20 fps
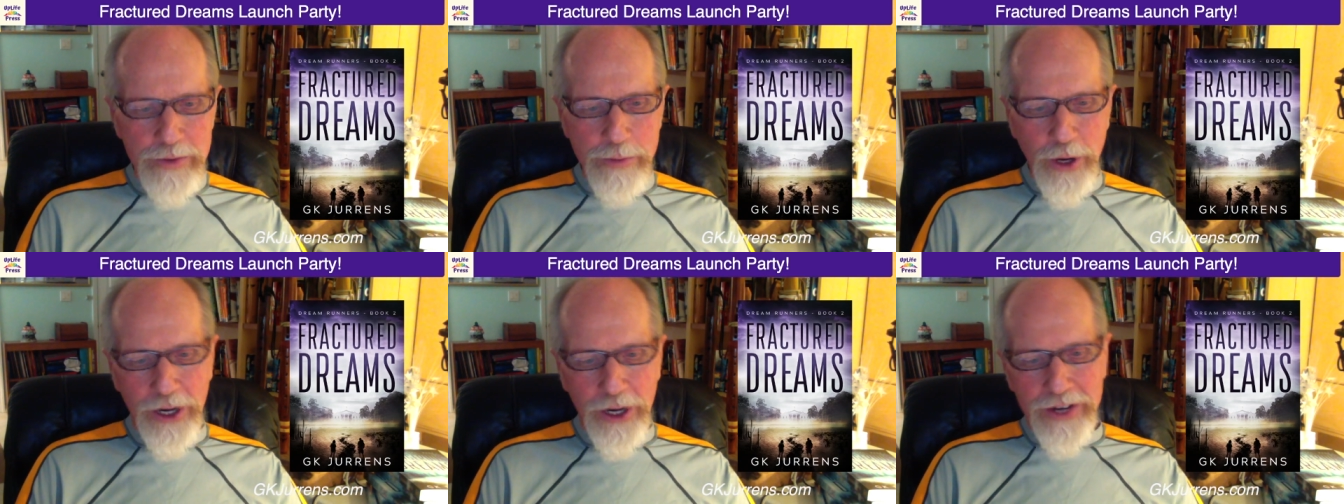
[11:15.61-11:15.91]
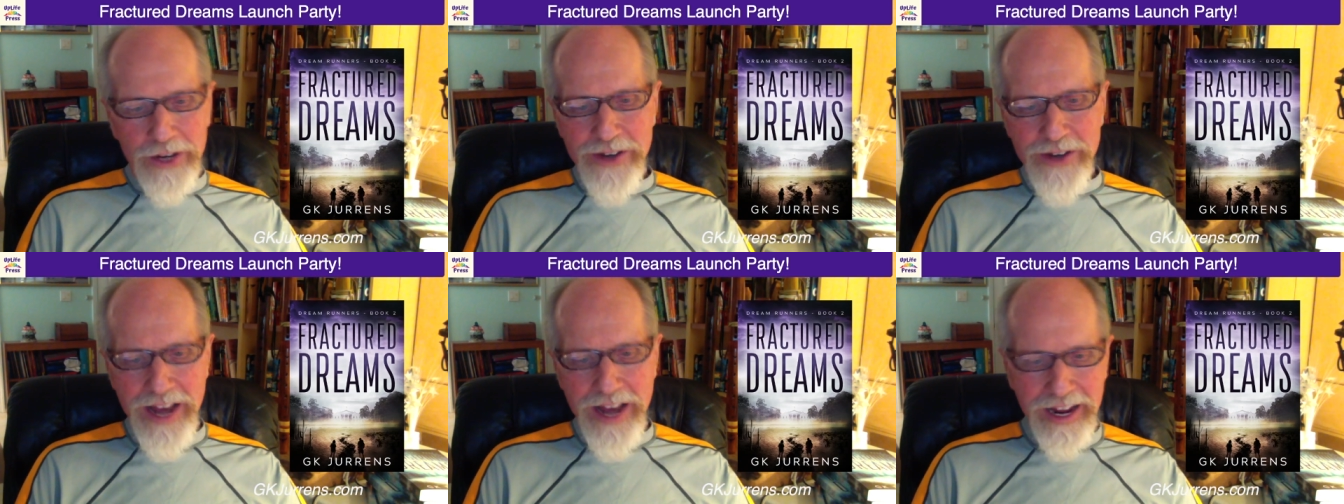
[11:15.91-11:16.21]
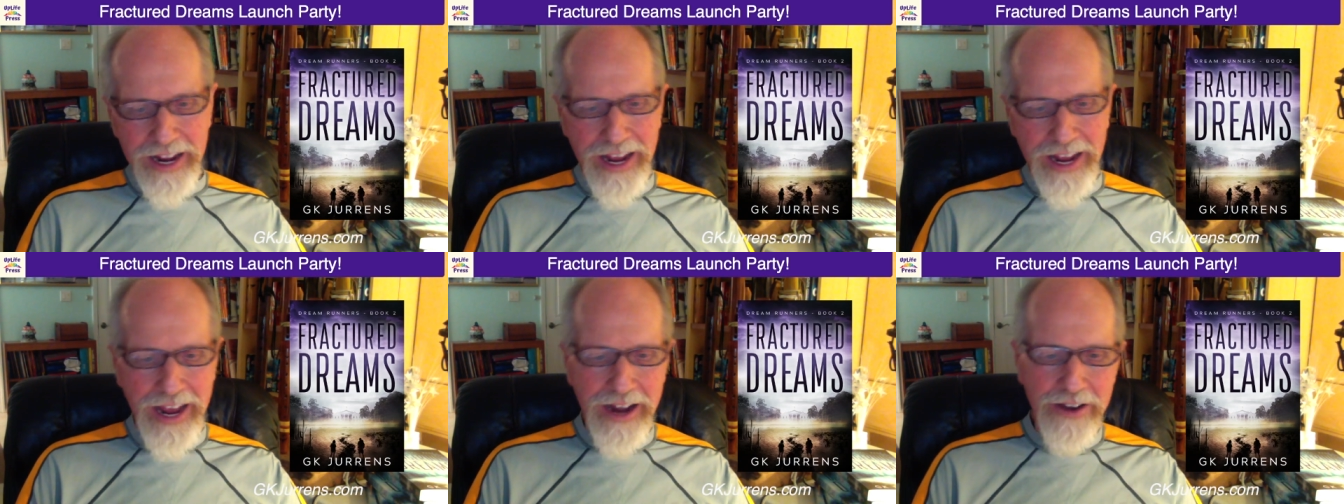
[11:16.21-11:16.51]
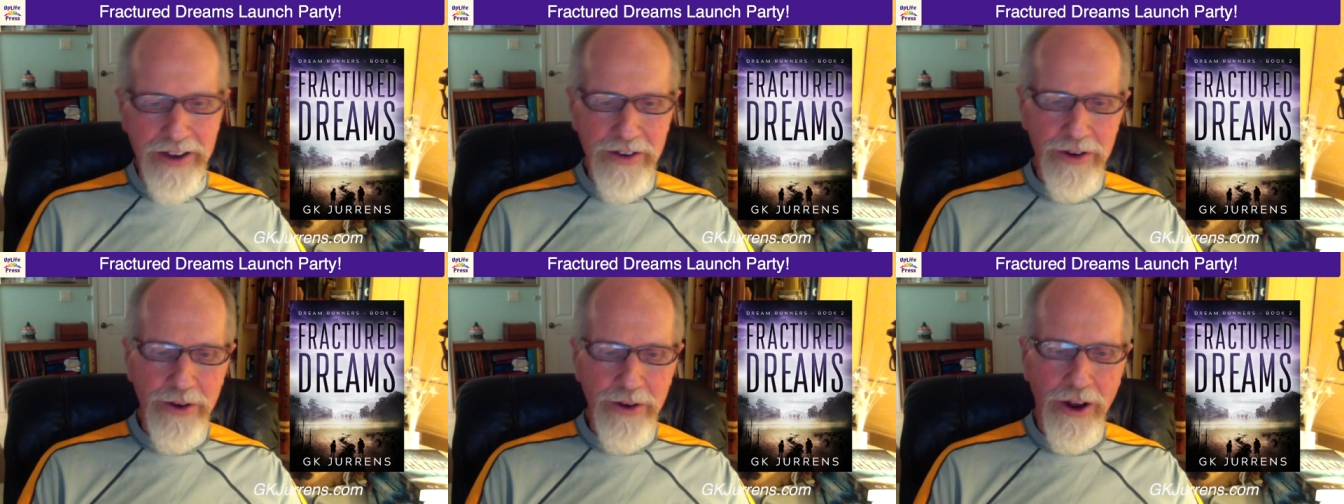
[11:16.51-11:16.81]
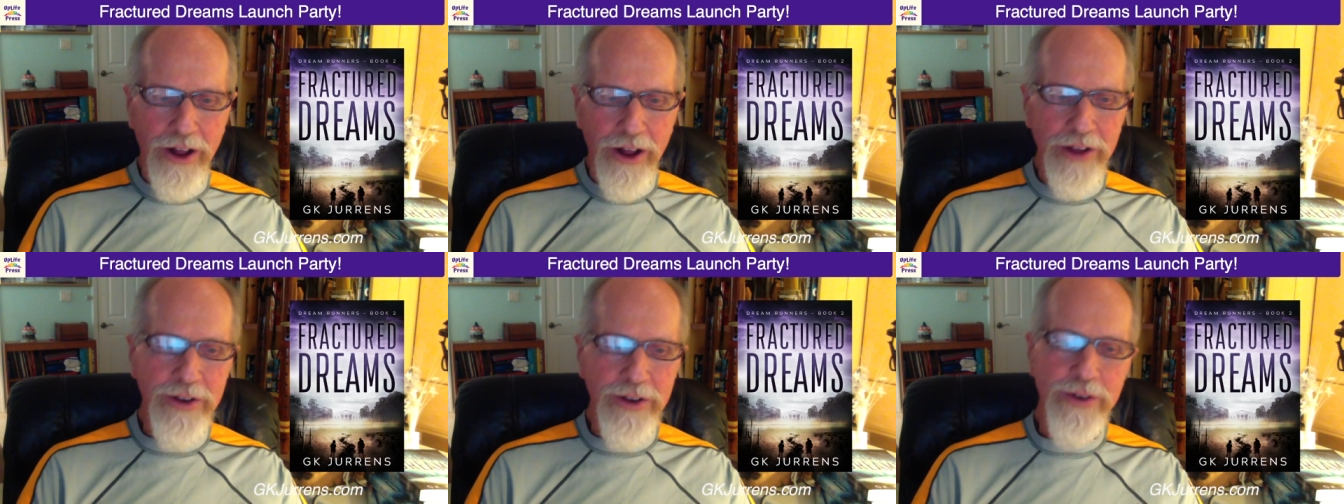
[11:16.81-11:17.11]
book is dedicated to
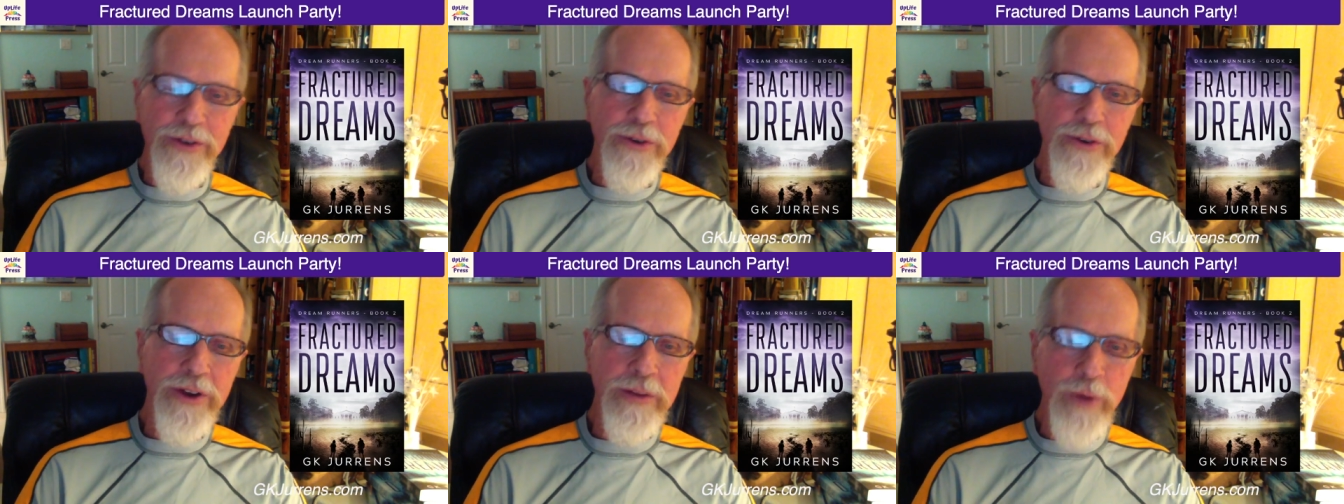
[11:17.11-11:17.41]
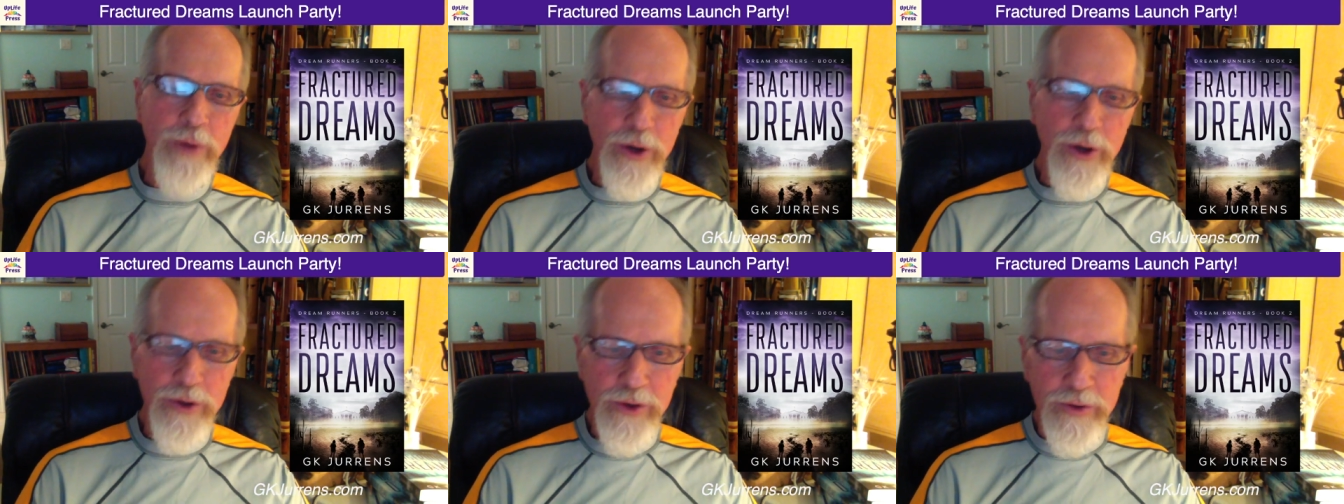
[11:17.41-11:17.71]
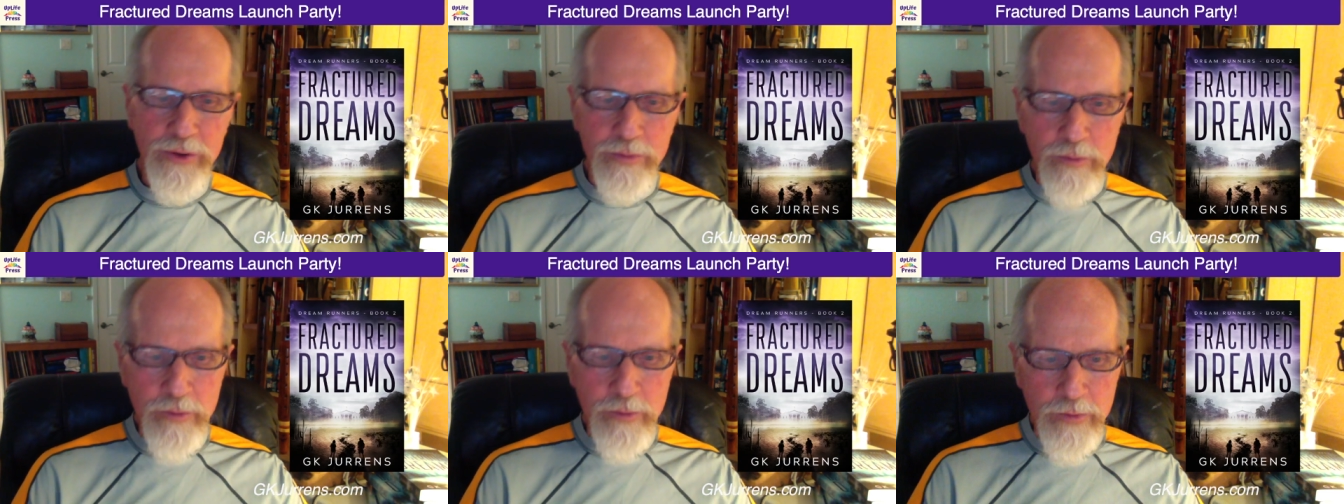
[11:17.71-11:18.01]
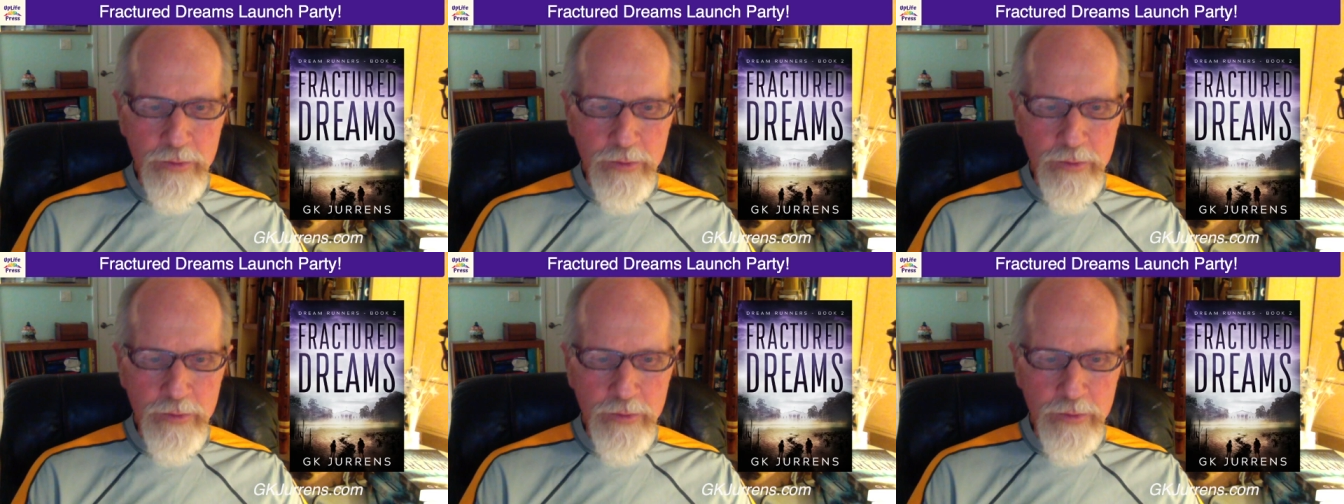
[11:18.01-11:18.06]
all you dreamers